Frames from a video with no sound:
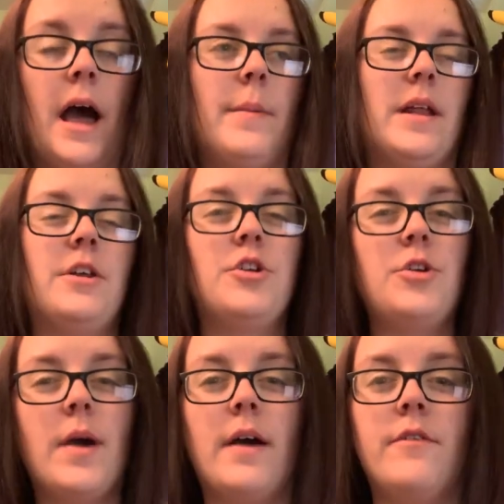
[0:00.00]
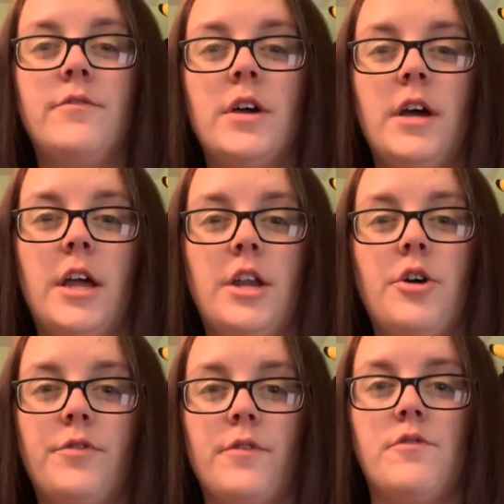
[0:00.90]
I mean, I know you have
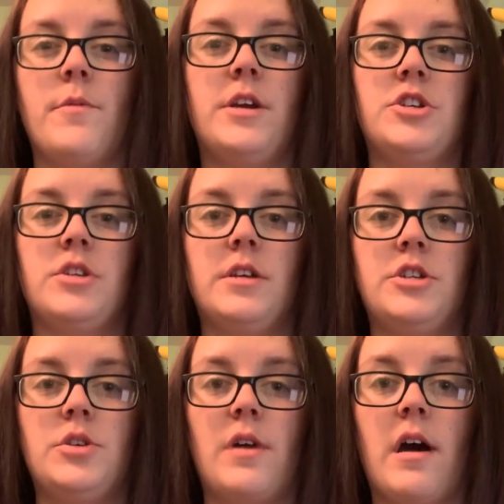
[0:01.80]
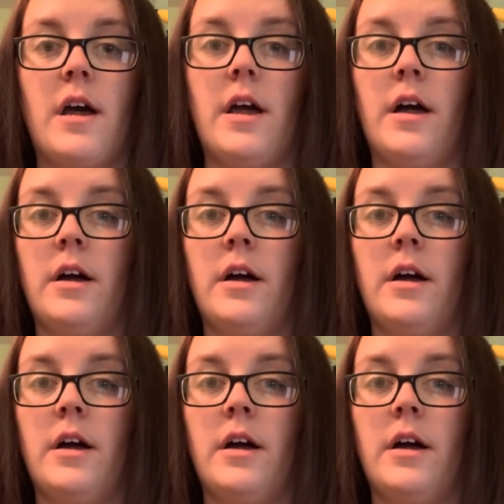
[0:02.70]
enough information that you've got